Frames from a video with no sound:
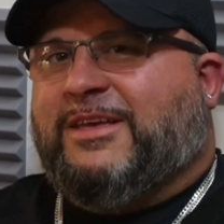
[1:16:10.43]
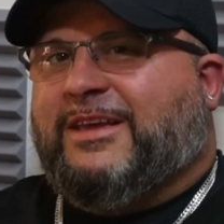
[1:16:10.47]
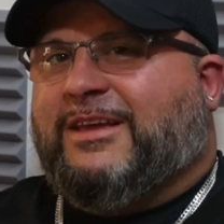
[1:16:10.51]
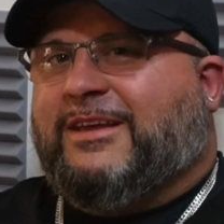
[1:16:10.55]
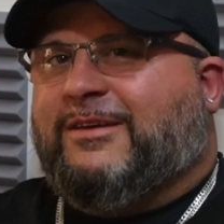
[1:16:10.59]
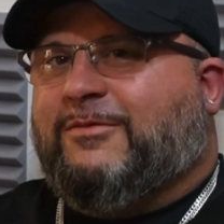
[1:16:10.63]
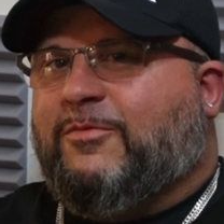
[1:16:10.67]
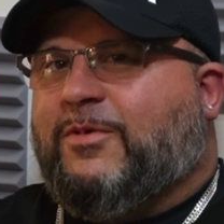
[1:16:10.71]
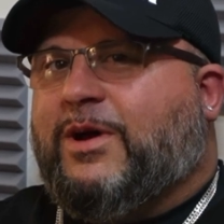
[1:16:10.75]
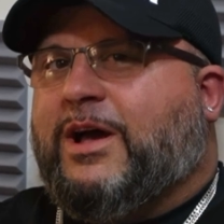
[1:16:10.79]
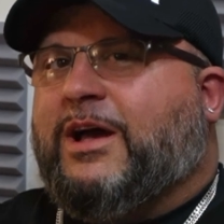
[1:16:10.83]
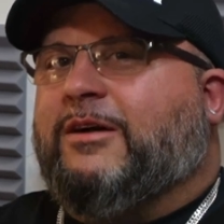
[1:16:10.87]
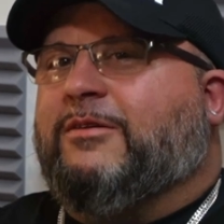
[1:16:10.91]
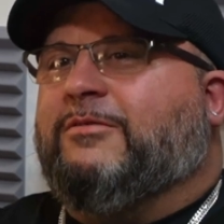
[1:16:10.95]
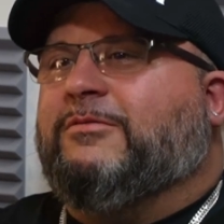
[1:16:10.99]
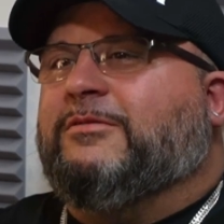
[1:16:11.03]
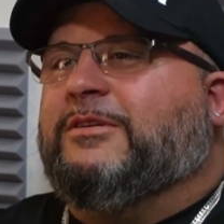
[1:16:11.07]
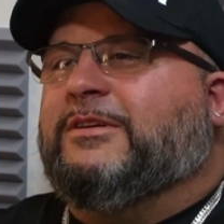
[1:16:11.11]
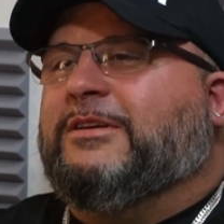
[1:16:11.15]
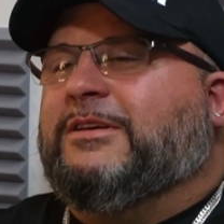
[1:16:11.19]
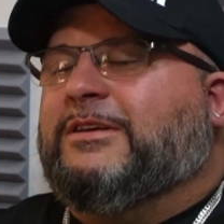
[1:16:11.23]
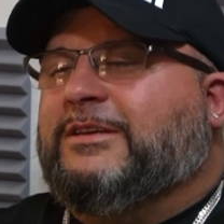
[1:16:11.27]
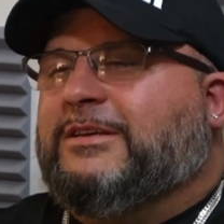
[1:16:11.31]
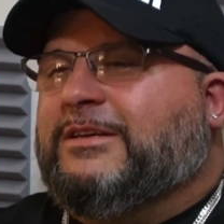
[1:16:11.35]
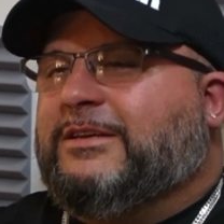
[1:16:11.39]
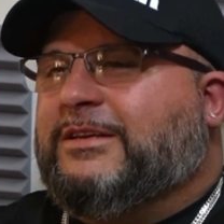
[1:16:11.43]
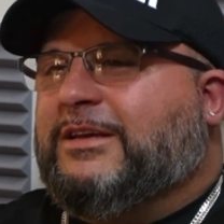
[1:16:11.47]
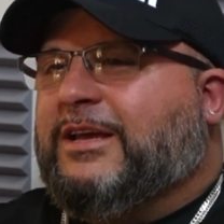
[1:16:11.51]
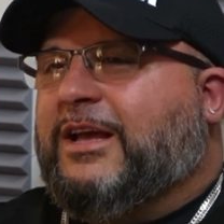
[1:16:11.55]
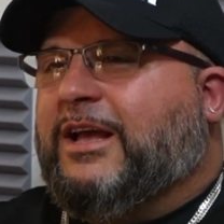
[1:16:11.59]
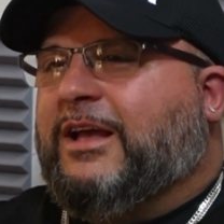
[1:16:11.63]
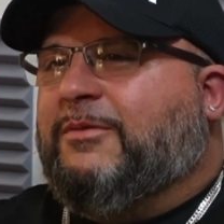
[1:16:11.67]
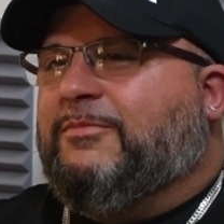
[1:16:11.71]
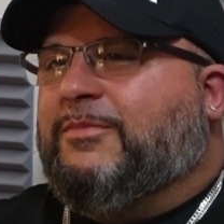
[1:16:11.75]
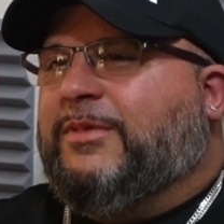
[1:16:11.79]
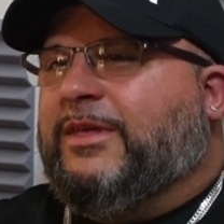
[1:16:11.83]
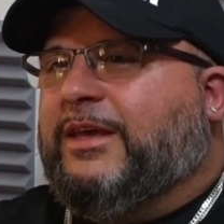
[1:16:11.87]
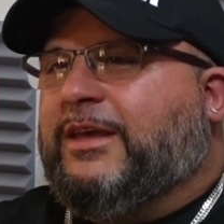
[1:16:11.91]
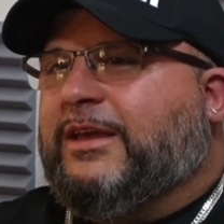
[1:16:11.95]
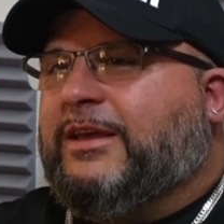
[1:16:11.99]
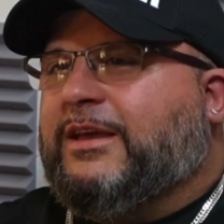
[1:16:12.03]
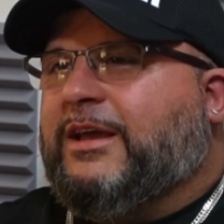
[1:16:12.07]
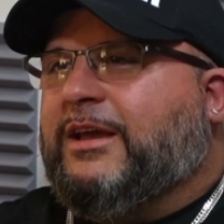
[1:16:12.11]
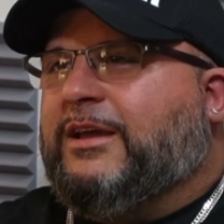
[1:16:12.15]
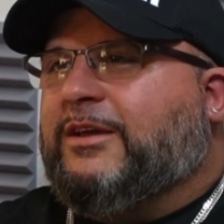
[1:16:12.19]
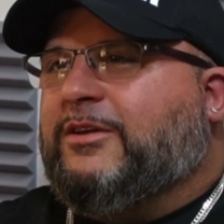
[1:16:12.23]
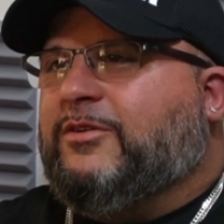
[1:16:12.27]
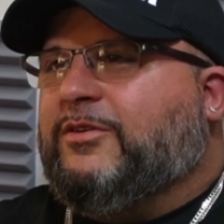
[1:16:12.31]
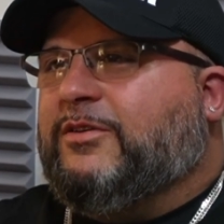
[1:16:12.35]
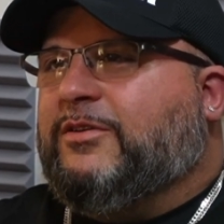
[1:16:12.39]
Wow. I'm I
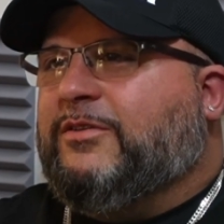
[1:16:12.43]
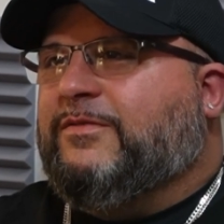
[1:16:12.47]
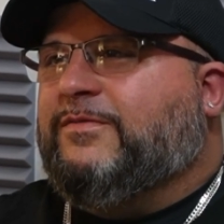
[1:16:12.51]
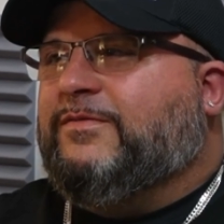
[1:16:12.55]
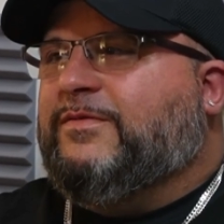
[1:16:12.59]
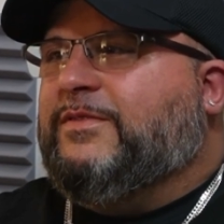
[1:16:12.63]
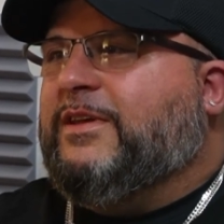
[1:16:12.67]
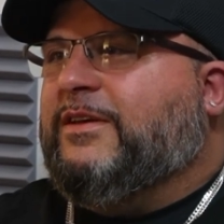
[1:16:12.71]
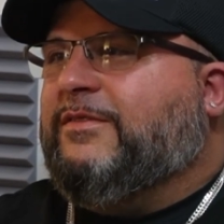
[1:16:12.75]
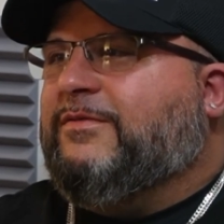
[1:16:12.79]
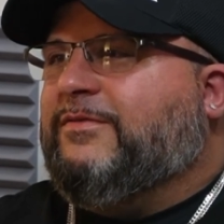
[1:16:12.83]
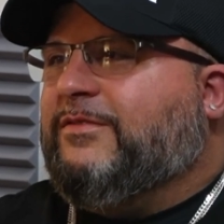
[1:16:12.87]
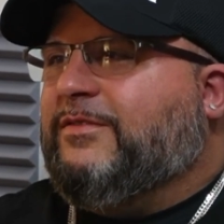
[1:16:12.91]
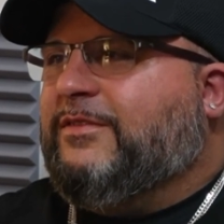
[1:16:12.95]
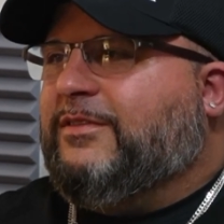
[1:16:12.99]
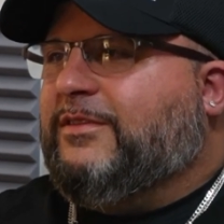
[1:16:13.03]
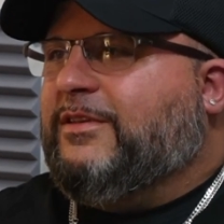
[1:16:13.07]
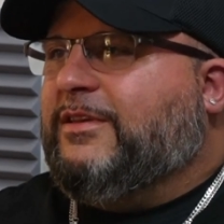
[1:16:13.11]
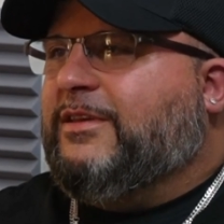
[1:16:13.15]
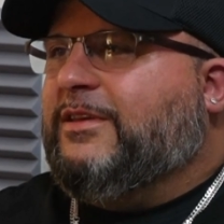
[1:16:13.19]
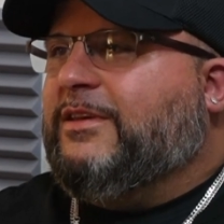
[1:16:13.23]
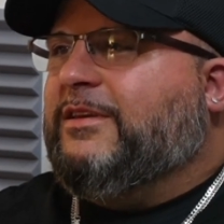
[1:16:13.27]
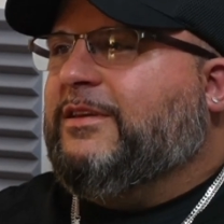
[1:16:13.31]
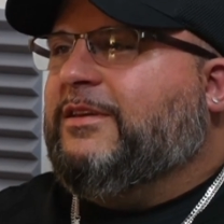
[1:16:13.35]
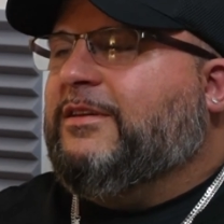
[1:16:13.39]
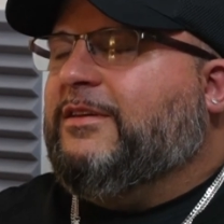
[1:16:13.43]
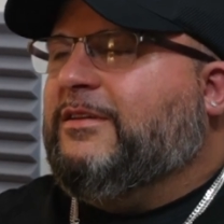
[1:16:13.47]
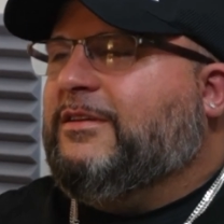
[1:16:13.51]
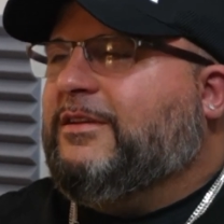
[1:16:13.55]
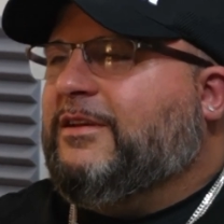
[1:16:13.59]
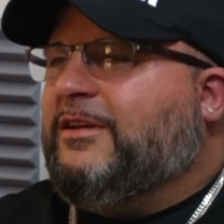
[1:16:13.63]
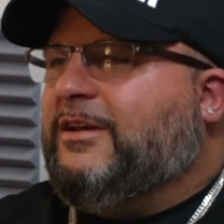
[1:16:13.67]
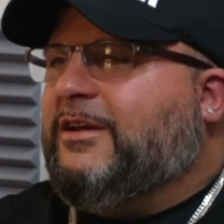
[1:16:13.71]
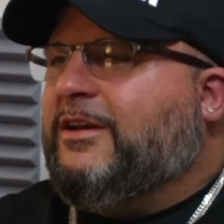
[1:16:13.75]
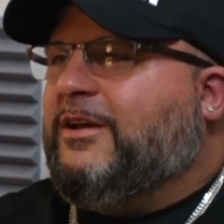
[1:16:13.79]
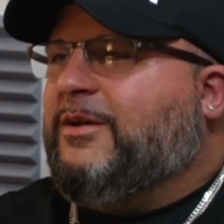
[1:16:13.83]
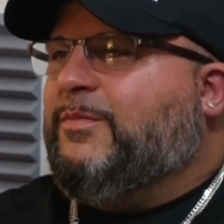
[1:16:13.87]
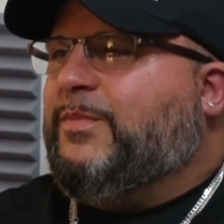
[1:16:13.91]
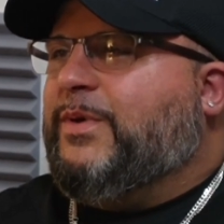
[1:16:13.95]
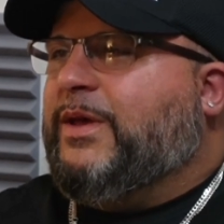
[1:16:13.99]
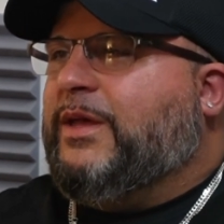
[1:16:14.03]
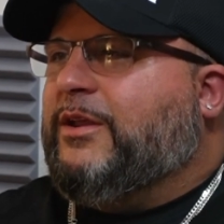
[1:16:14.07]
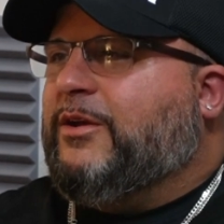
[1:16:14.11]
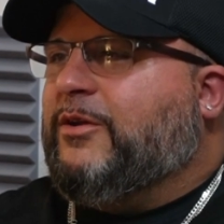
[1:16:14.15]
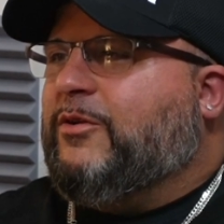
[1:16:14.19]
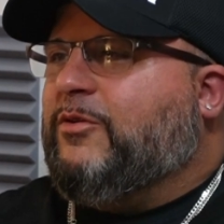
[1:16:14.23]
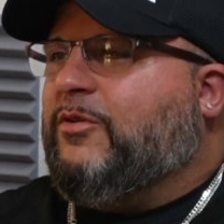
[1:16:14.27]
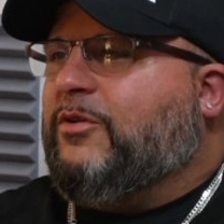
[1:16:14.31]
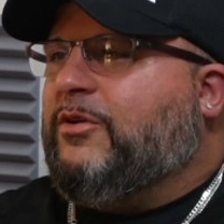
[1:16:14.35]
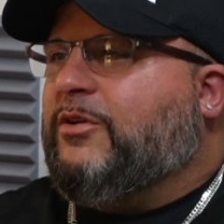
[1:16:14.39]
could have definitely been
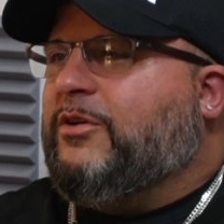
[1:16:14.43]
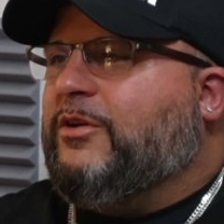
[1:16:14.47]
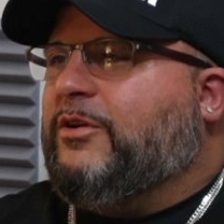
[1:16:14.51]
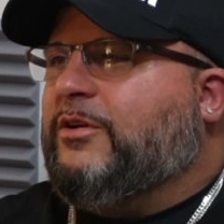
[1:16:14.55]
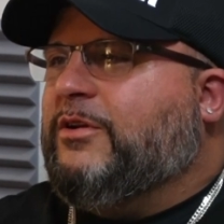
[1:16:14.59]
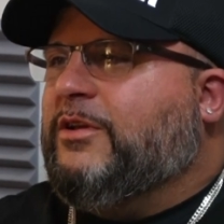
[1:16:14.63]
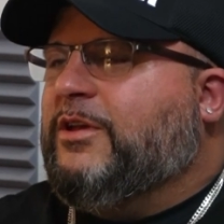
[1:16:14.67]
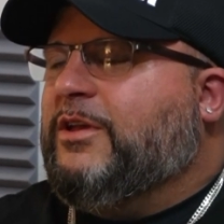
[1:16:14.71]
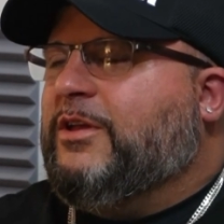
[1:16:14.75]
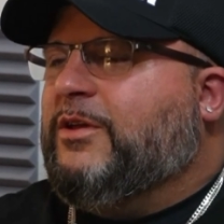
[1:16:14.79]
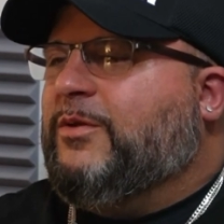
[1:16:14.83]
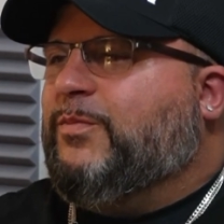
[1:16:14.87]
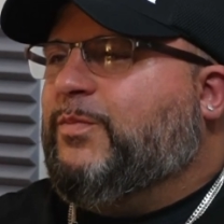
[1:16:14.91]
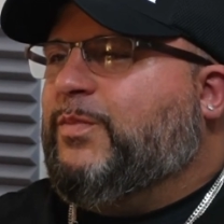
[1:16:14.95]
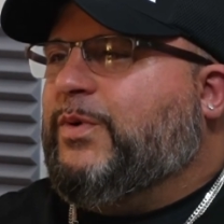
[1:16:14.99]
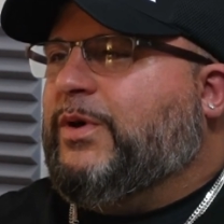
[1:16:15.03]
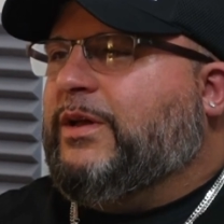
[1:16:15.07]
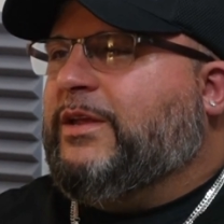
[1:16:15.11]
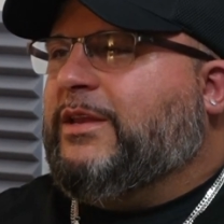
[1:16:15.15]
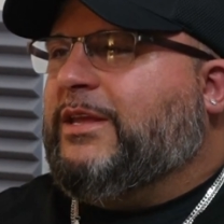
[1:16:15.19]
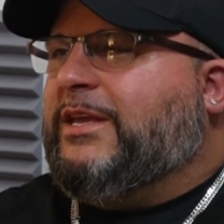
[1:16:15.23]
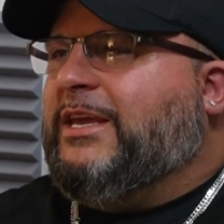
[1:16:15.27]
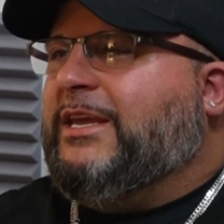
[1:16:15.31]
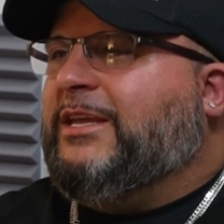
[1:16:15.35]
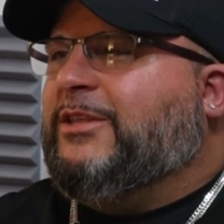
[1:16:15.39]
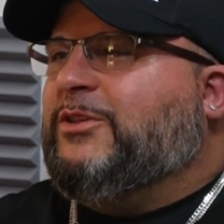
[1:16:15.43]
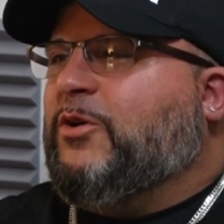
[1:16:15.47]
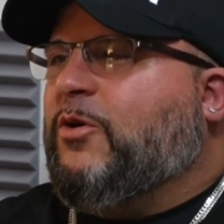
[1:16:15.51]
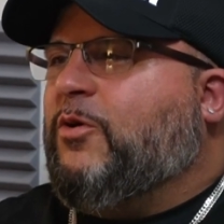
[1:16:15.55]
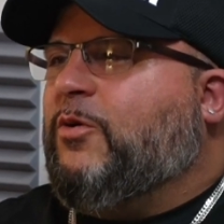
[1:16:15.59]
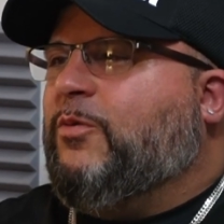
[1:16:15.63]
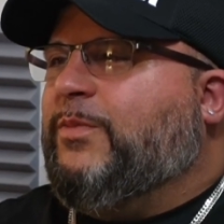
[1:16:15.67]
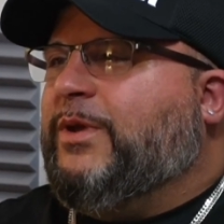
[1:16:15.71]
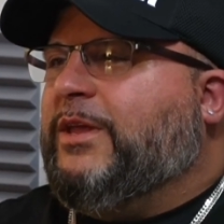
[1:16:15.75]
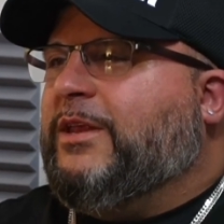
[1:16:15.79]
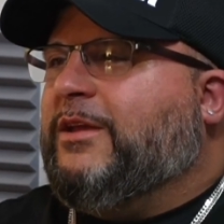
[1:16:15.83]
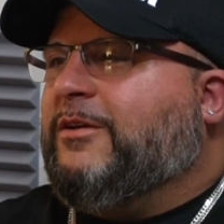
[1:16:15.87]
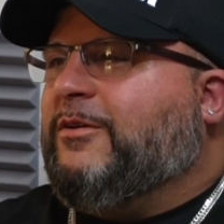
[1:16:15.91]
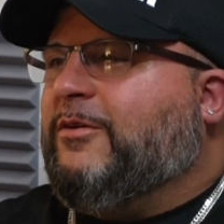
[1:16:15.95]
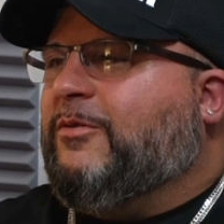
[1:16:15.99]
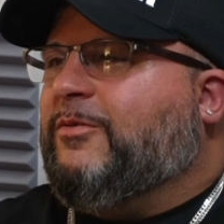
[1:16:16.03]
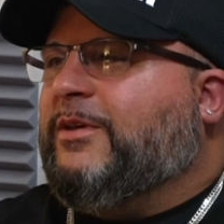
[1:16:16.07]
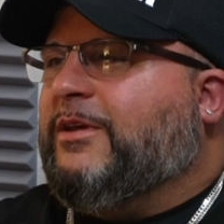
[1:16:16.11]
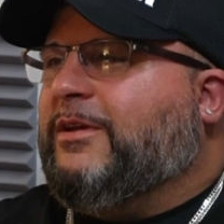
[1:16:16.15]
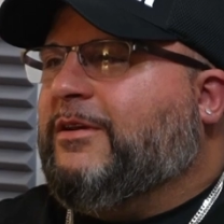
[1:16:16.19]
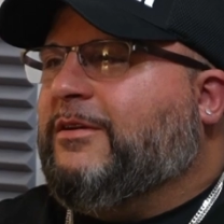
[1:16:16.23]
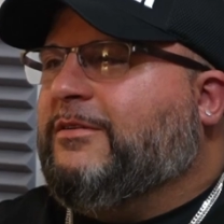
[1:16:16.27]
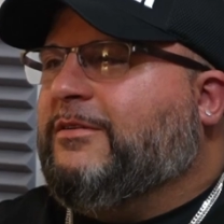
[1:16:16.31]
a goner. But He told me to go there.